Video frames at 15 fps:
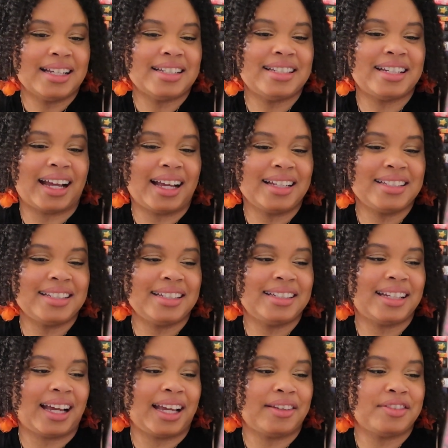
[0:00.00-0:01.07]
Johnson
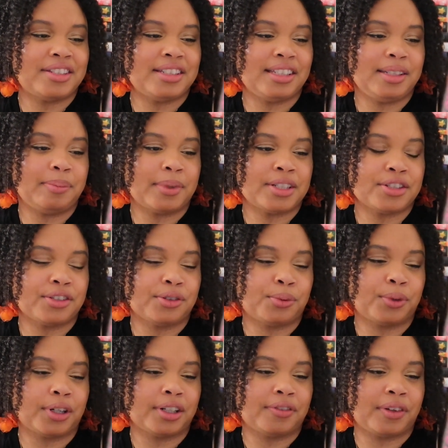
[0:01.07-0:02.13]
dives deep into the
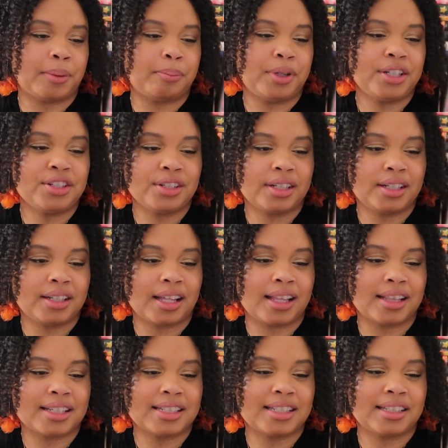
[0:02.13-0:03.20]
world of ambition
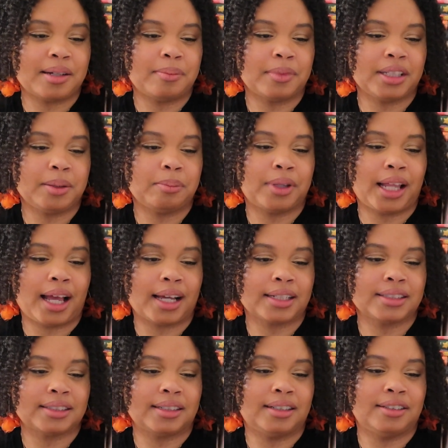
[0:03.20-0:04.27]
and the stumbling
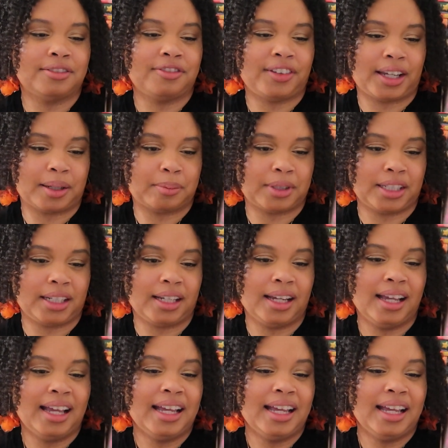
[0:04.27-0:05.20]
blocks of family.